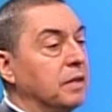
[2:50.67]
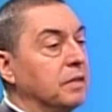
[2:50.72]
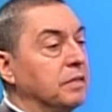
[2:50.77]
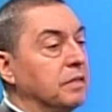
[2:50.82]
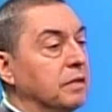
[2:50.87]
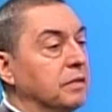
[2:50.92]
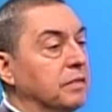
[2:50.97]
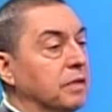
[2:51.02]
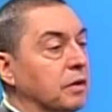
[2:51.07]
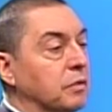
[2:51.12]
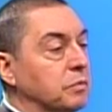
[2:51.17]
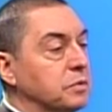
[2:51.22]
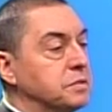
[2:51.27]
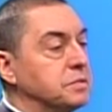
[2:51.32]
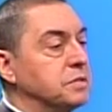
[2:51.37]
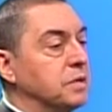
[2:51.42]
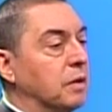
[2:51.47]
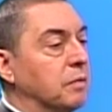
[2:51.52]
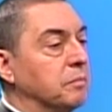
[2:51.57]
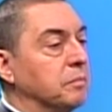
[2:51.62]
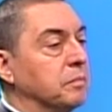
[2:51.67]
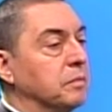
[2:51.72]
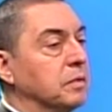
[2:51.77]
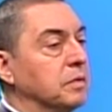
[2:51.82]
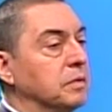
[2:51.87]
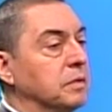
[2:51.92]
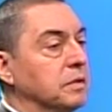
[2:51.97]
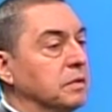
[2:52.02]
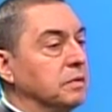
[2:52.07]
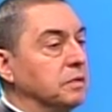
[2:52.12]
there was
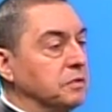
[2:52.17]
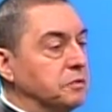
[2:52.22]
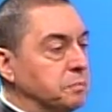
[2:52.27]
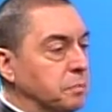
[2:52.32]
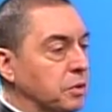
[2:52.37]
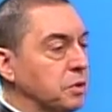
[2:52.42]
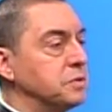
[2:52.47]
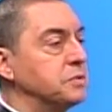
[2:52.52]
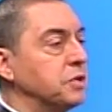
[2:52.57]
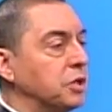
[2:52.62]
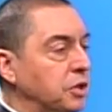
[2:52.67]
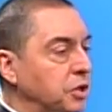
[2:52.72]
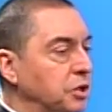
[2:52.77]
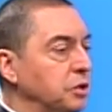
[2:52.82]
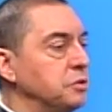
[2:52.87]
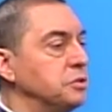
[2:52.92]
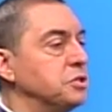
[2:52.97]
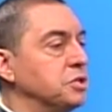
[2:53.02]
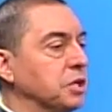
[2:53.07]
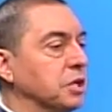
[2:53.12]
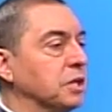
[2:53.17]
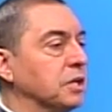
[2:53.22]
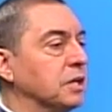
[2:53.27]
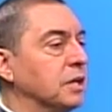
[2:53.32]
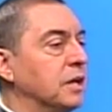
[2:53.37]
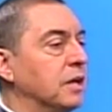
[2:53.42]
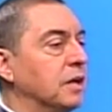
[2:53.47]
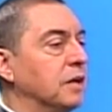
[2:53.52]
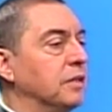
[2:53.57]
some th- this persecution